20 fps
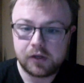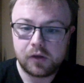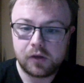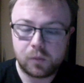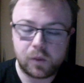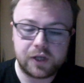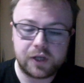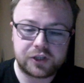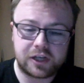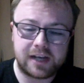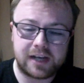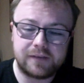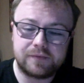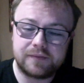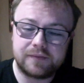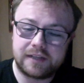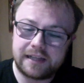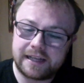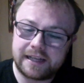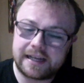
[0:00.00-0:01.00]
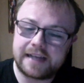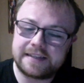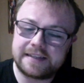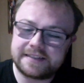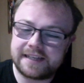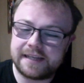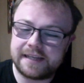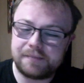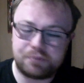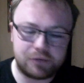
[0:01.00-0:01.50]
Which, like I
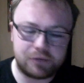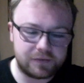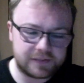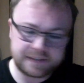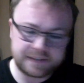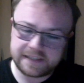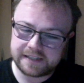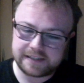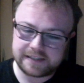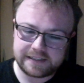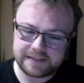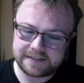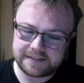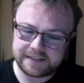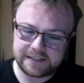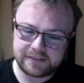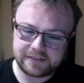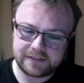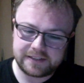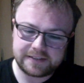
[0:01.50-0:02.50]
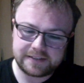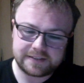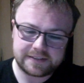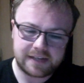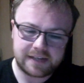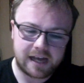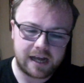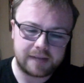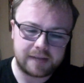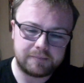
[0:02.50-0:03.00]
say previously in these series,
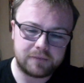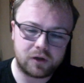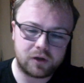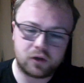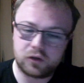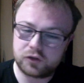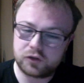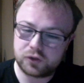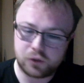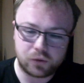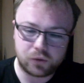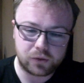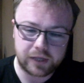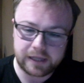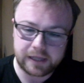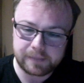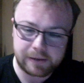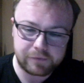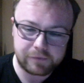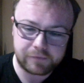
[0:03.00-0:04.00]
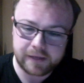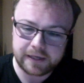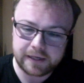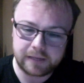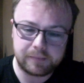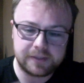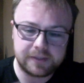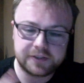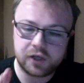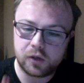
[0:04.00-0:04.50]
I'm not talking about Venom.
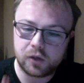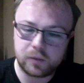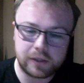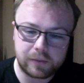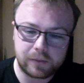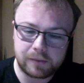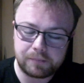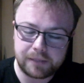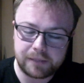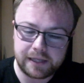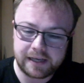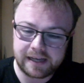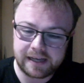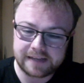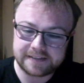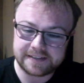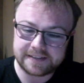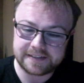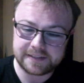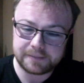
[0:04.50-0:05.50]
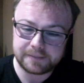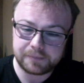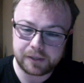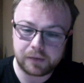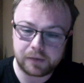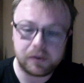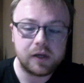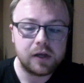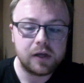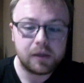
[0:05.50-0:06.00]
It's only when Peter has the symbiote.